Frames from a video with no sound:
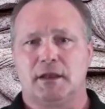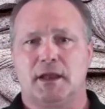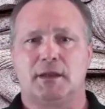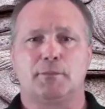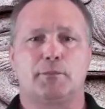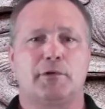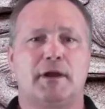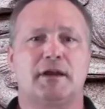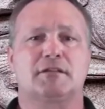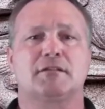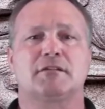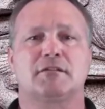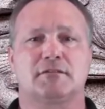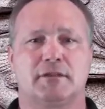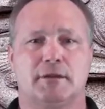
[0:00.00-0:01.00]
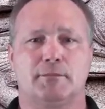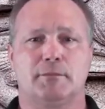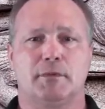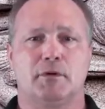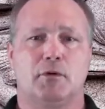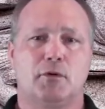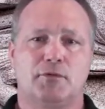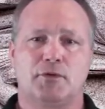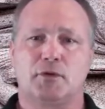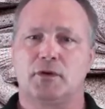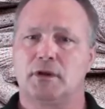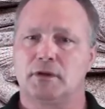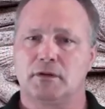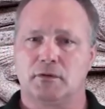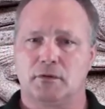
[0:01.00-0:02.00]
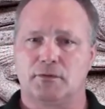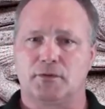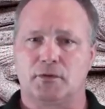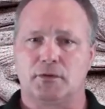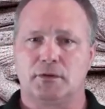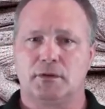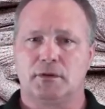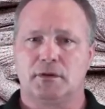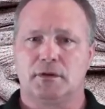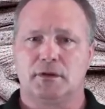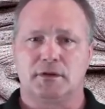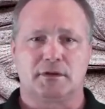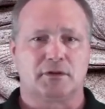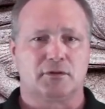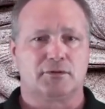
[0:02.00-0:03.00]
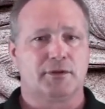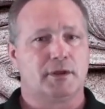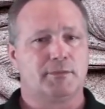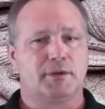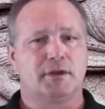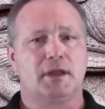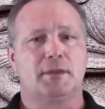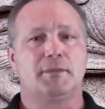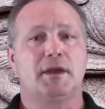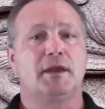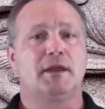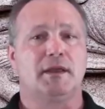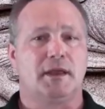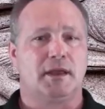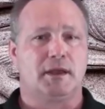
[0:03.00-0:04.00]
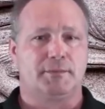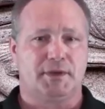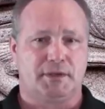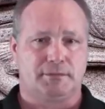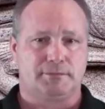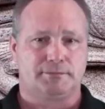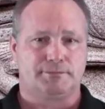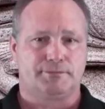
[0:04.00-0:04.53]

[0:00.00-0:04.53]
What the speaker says: and practice them over and over until they became a habit.